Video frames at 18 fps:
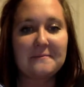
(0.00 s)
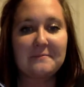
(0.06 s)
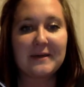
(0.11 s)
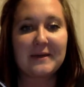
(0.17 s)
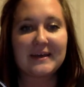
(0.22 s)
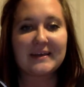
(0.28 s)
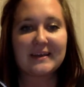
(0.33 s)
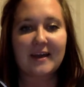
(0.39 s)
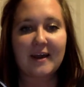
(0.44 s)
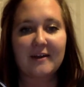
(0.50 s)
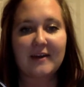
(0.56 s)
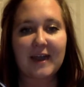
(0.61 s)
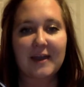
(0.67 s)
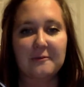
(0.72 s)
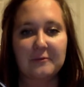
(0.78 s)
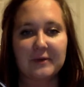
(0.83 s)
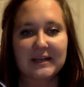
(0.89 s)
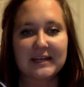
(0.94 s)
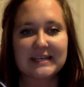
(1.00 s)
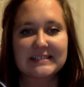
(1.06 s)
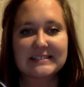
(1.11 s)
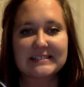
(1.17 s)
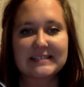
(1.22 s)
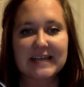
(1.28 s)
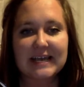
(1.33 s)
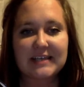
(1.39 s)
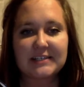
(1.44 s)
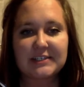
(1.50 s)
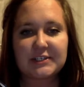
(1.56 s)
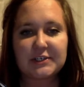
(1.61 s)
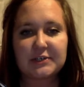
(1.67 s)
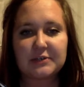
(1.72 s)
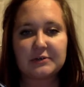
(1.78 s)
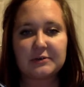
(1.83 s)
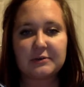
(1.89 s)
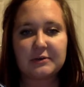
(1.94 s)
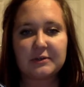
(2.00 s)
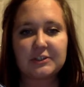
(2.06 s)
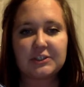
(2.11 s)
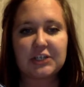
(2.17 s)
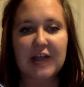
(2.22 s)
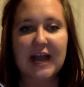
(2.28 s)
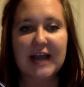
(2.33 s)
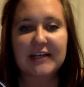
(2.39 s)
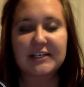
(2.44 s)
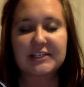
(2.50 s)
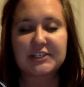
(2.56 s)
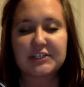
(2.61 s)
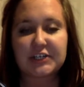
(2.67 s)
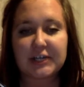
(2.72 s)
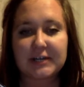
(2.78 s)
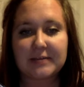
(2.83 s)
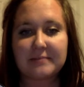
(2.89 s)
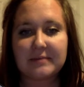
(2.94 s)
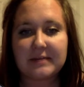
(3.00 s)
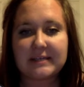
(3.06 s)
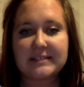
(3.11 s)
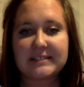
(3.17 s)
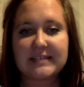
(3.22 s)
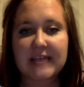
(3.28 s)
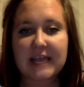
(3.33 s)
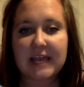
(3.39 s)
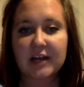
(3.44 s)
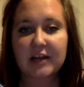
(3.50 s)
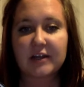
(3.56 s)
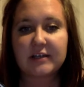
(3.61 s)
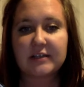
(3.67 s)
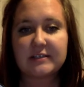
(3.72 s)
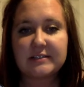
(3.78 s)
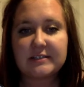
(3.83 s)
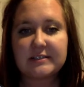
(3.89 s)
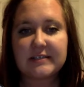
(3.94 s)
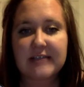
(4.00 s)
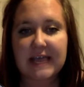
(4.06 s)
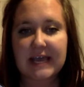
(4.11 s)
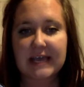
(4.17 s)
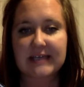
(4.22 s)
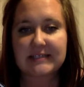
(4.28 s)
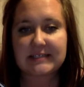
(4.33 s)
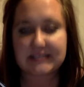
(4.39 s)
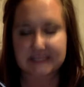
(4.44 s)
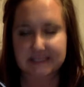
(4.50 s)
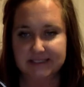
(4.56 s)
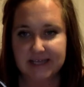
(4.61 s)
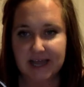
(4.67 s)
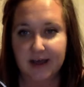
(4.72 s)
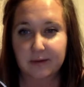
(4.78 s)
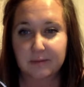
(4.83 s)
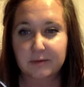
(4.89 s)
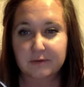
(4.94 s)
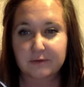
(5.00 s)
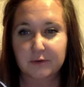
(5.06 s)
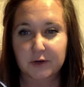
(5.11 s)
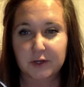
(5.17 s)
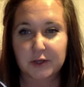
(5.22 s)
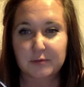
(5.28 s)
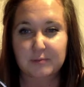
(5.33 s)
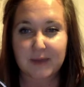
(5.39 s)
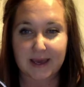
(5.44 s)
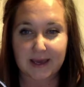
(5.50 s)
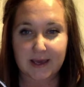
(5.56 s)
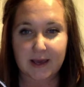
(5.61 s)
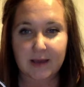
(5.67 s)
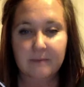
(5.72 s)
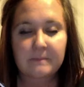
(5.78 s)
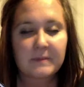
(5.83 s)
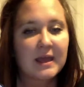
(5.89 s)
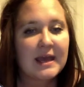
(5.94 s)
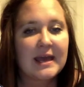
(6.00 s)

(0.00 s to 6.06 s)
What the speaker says: but okay, when it says you try to scream, but terror takes the sound before you make it.